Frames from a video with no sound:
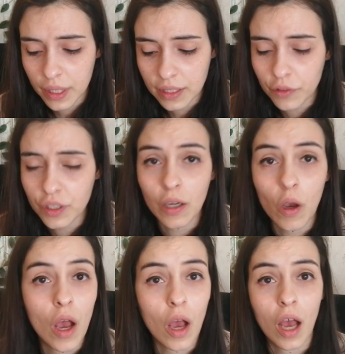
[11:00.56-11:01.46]
because I was like,
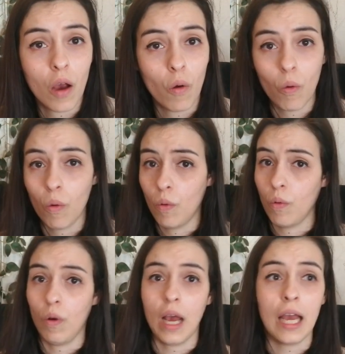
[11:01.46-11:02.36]

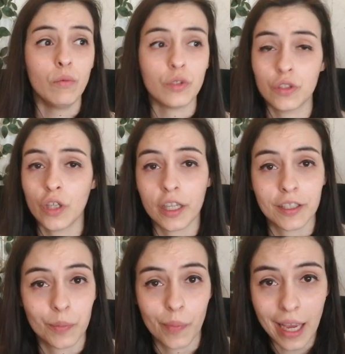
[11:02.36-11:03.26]
I was not
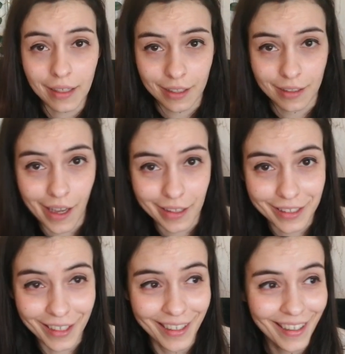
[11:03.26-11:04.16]
expecting
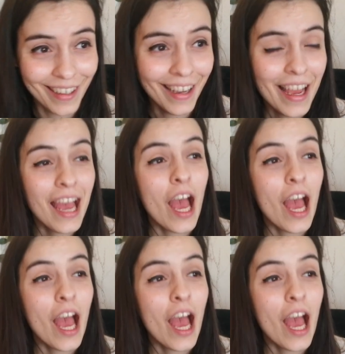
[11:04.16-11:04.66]
that.